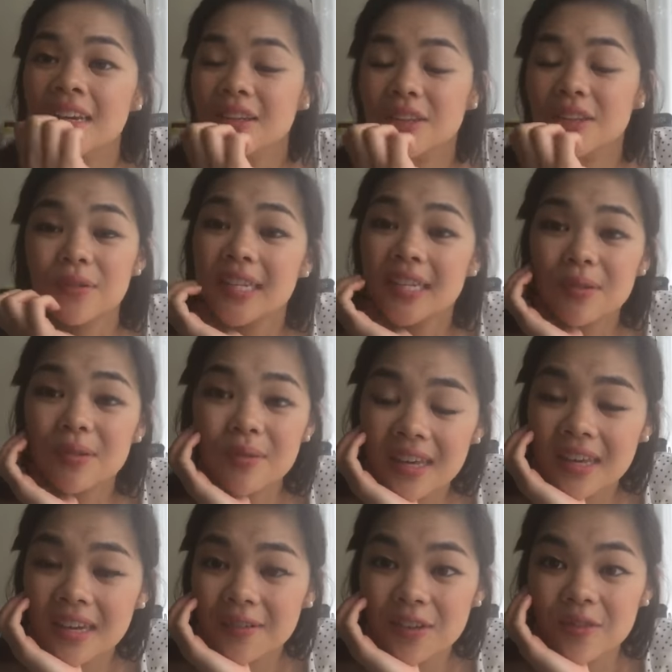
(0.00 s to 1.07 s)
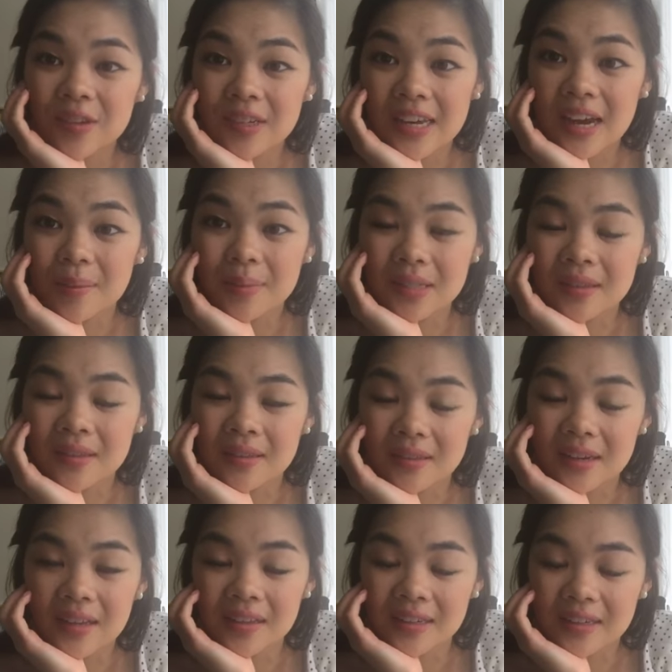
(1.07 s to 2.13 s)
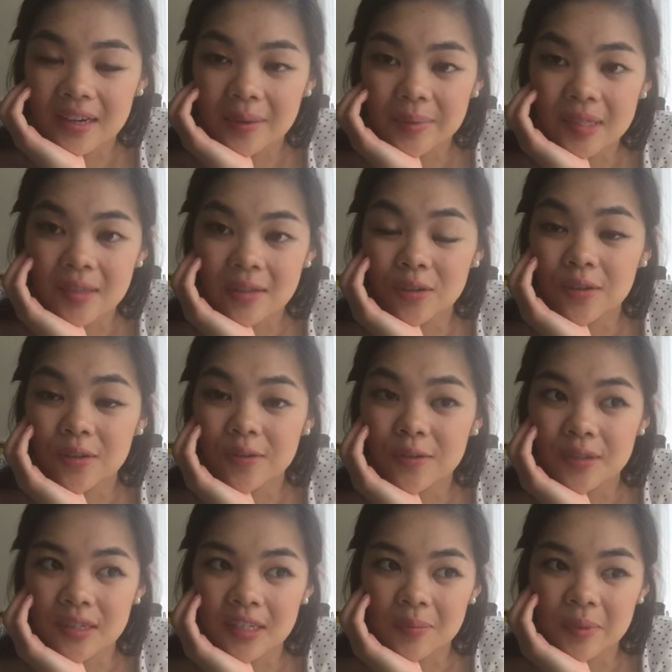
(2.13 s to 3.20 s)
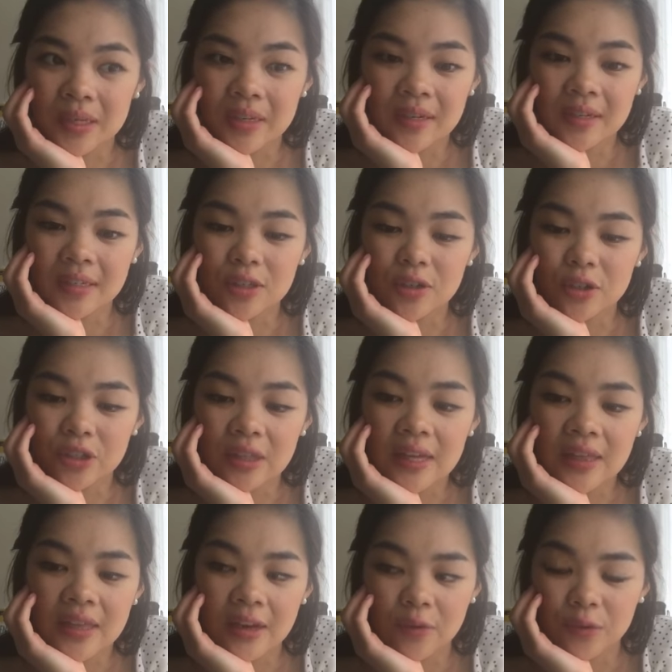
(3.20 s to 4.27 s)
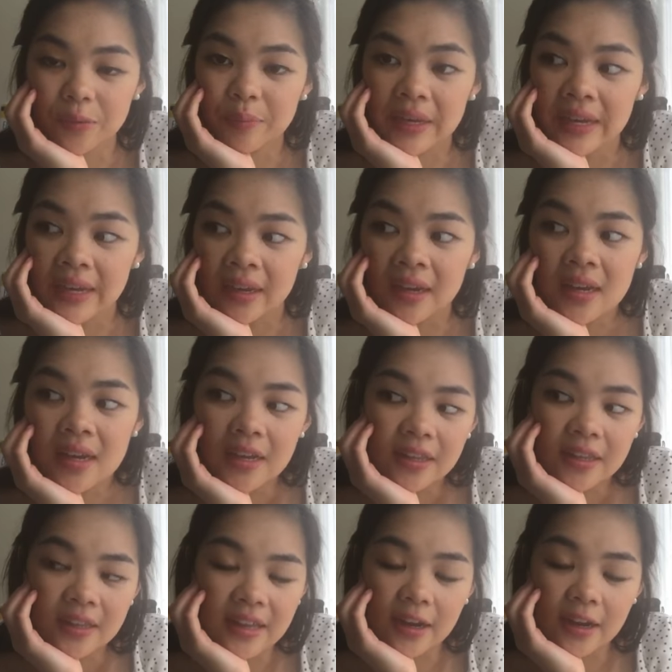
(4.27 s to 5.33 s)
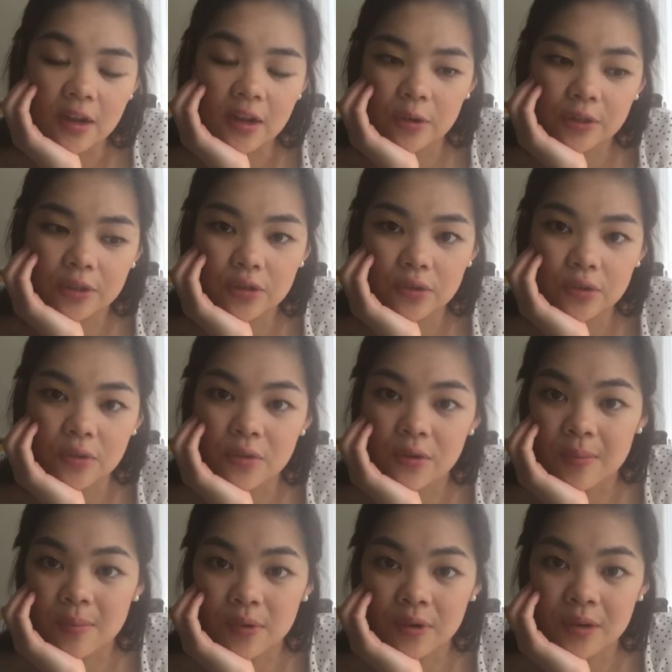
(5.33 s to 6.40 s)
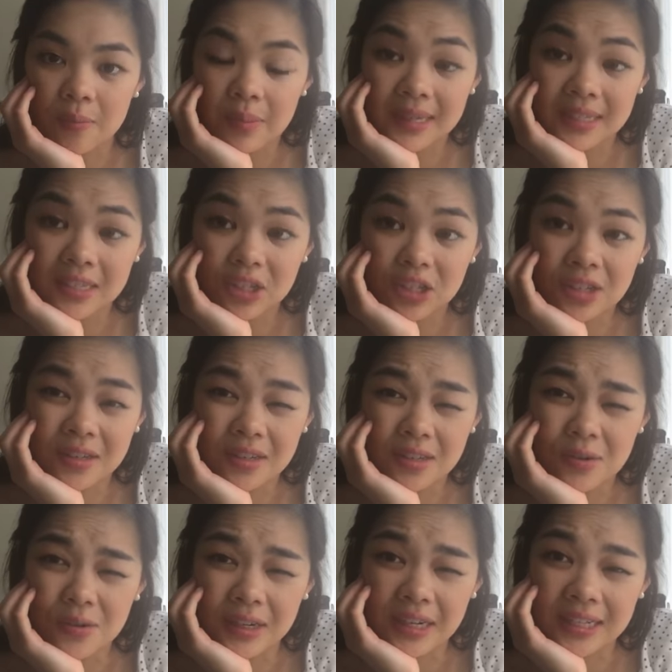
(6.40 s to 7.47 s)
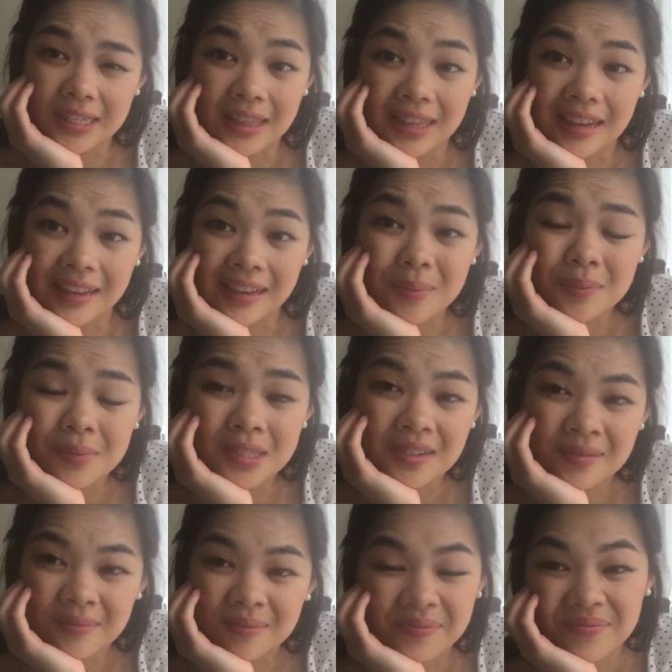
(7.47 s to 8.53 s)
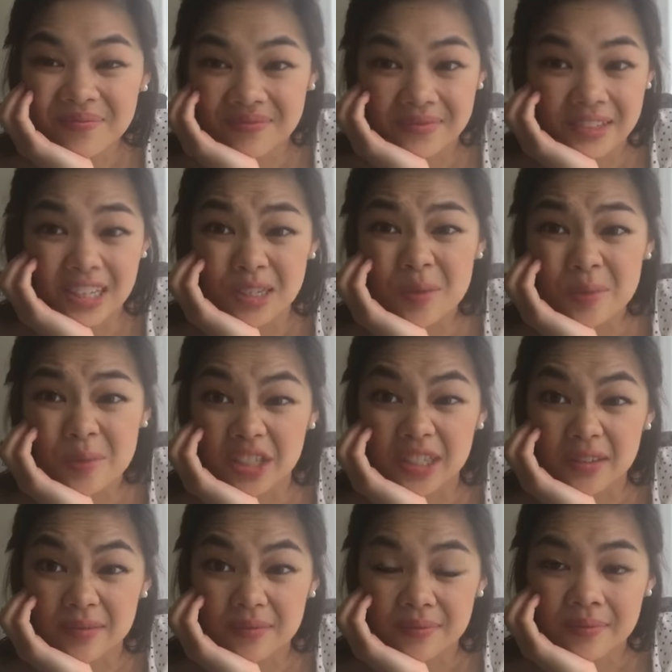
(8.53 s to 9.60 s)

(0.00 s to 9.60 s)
The reason why they have different colored tabs in the novels is because usually they're grouping their quotes or important passages according to themes. That's pretty much it.